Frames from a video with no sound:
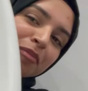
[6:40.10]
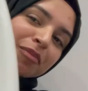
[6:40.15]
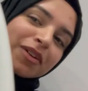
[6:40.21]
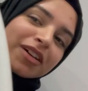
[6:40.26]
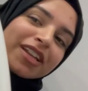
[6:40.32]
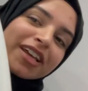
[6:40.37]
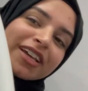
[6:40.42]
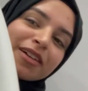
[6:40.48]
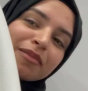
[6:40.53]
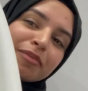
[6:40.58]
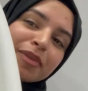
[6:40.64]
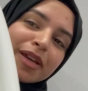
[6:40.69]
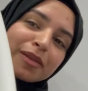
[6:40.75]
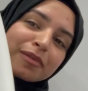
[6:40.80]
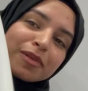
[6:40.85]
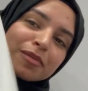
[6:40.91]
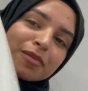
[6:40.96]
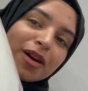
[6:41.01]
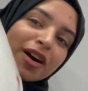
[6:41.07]
but like a
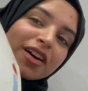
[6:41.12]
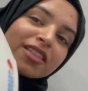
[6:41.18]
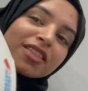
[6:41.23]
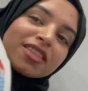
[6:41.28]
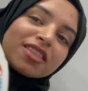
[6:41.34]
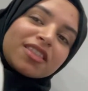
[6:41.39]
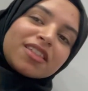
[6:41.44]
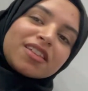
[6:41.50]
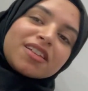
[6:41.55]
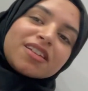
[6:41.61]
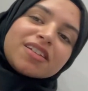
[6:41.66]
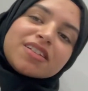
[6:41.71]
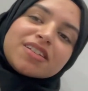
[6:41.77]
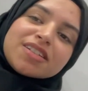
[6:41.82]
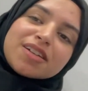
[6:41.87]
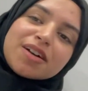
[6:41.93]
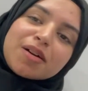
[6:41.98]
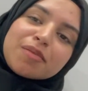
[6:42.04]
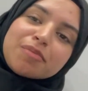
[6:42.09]
baby
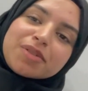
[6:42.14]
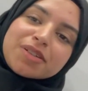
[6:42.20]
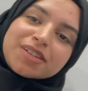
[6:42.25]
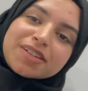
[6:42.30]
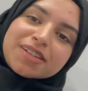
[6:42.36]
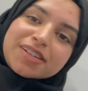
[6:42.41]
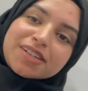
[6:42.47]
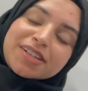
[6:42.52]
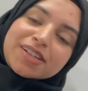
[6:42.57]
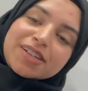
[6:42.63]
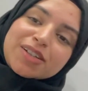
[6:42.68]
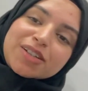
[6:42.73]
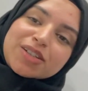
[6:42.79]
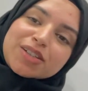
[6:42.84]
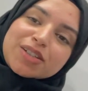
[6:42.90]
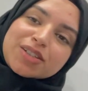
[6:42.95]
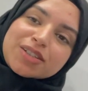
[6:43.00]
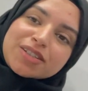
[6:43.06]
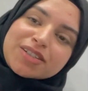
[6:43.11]
bathtub
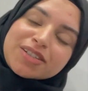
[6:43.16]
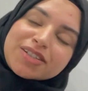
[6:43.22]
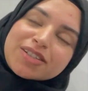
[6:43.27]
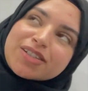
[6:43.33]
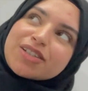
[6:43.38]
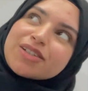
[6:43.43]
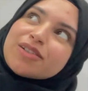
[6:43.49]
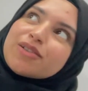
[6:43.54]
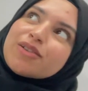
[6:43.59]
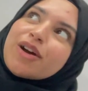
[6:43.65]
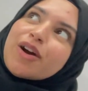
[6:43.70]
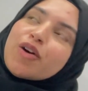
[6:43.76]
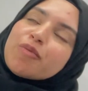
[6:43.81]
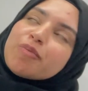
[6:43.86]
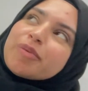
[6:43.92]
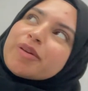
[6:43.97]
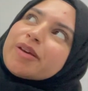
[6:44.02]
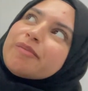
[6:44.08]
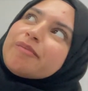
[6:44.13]
to
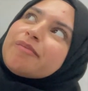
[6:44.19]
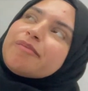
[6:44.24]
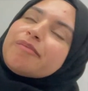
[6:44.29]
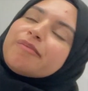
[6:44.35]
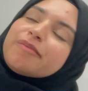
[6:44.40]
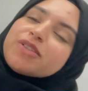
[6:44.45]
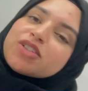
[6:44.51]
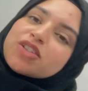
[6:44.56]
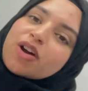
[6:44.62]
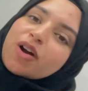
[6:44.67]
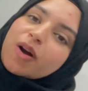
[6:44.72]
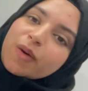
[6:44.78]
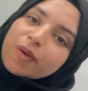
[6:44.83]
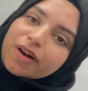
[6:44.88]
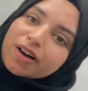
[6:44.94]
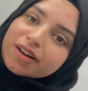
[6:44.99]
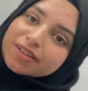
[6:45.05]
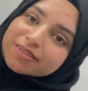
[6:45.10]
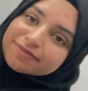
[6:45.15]
help him
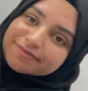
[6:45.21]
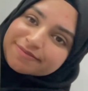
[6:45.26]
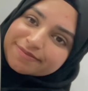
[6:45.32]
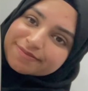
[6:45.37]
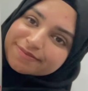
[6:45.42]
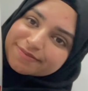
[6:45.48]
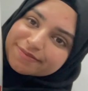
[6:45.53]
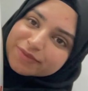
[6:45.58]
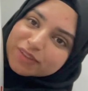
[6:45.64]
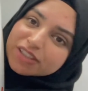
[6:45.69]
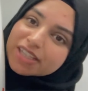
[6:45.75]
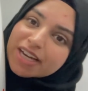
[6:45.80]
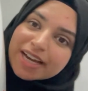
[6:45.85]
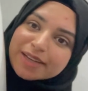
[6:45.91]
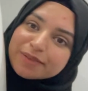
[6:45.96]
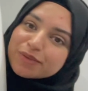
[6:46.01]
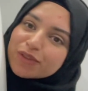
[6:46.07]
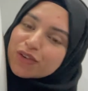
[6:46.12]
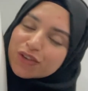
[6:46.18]
shower, which
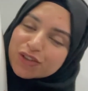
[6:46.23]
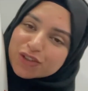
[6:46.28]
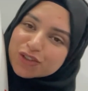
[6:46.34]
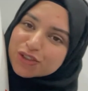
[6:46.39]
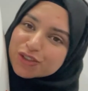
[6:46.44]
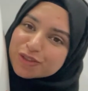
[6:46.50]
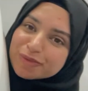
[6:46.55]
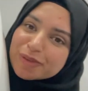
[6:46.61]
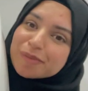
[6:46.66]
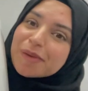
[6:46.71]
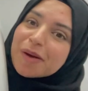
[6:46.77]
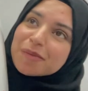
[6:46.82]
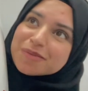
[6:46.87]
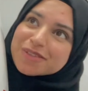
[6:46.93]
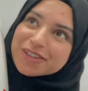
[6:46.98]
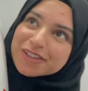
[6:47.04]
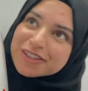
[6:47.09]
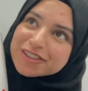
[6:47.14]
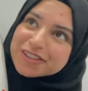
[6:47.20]
I'm not gonna do, my
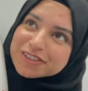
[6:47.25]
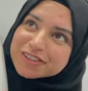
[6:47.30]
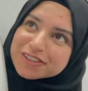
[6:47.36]
mom's gonna do,